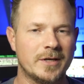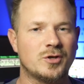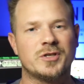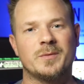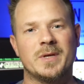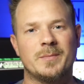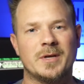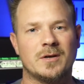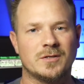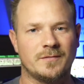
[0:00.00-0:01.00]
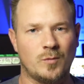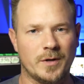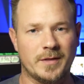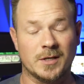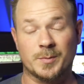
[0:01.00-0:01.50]
interested me because of
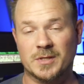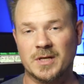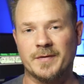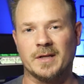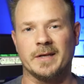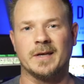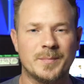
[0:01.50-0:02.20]
one thing specifically,